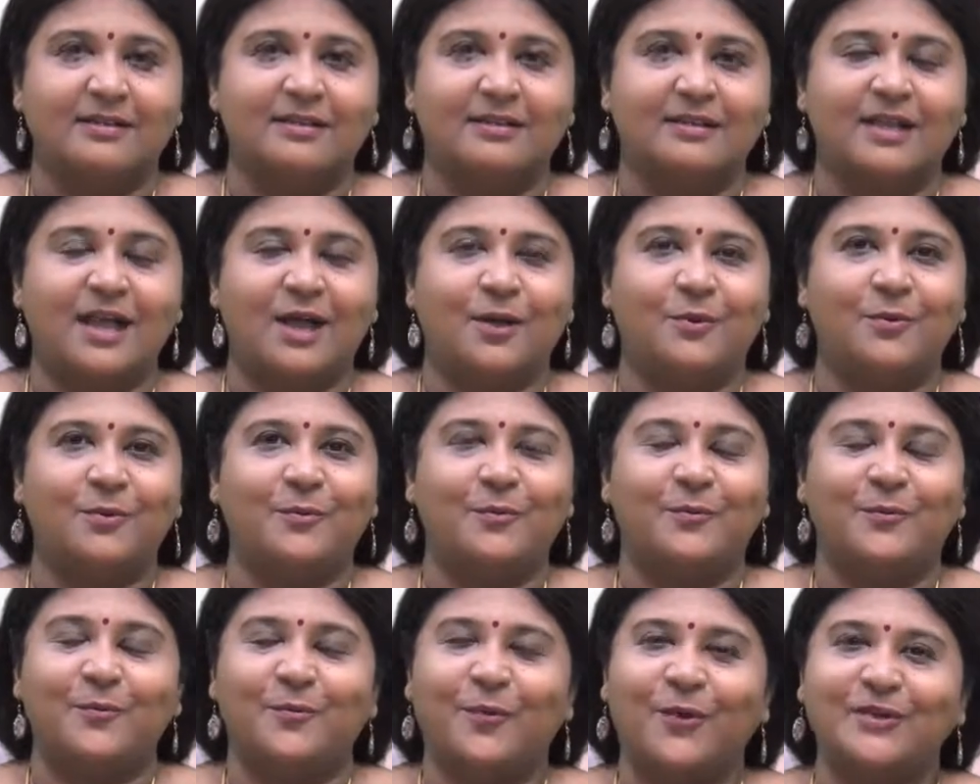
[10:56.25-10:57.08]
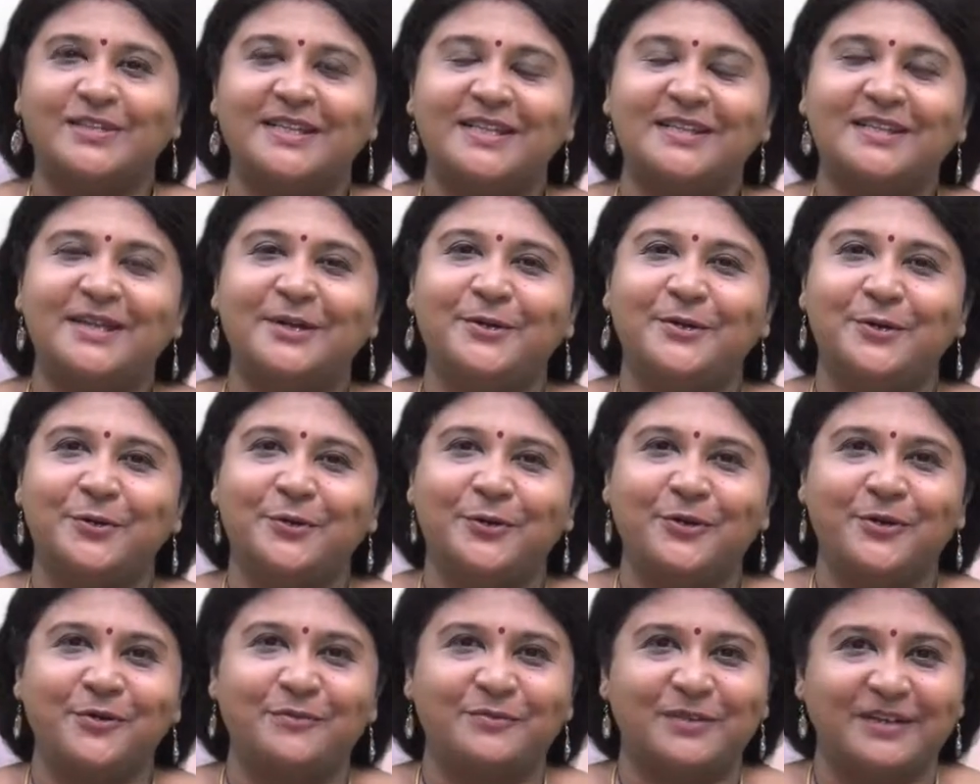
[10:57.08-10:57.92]
Now, was it the
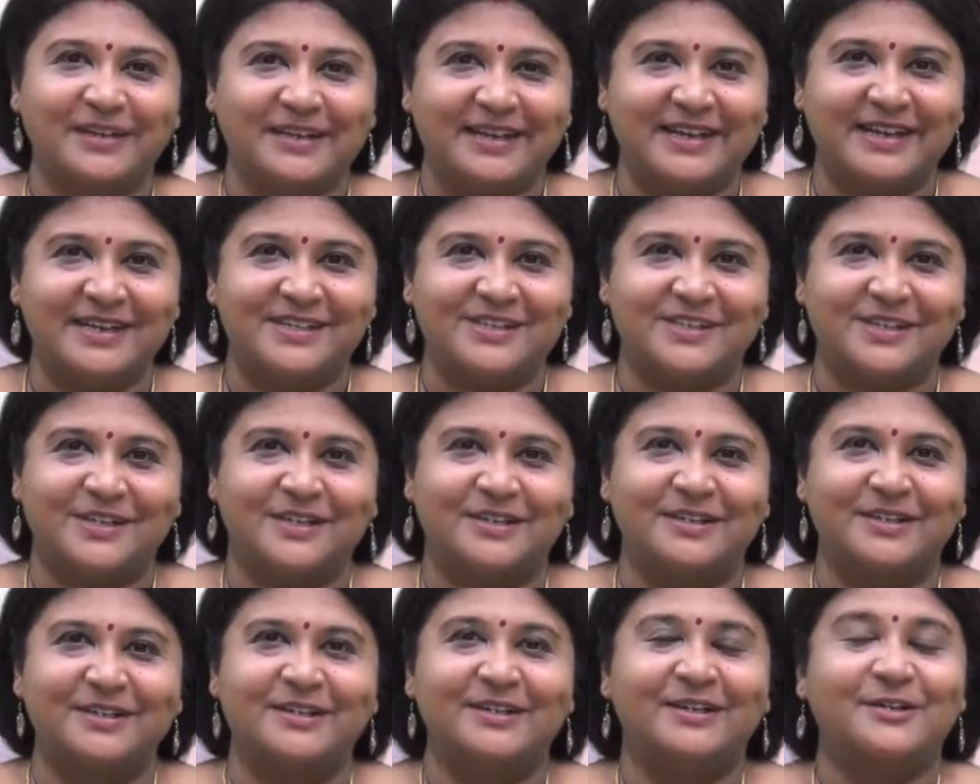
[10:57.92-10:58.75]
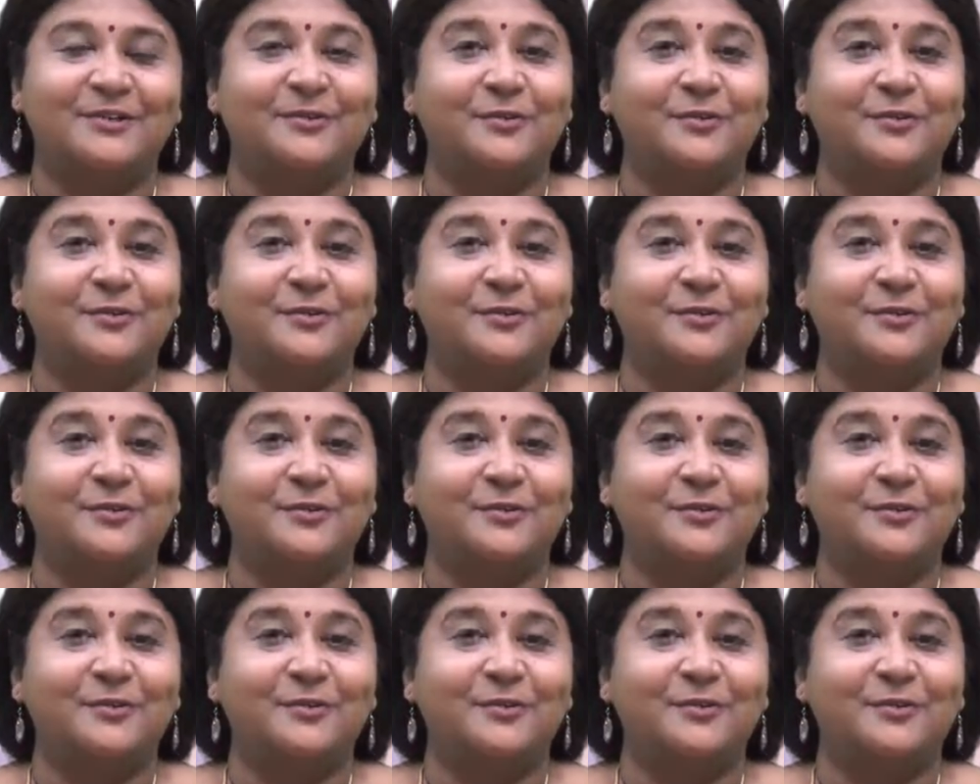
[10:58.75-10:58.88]
duty of the teacher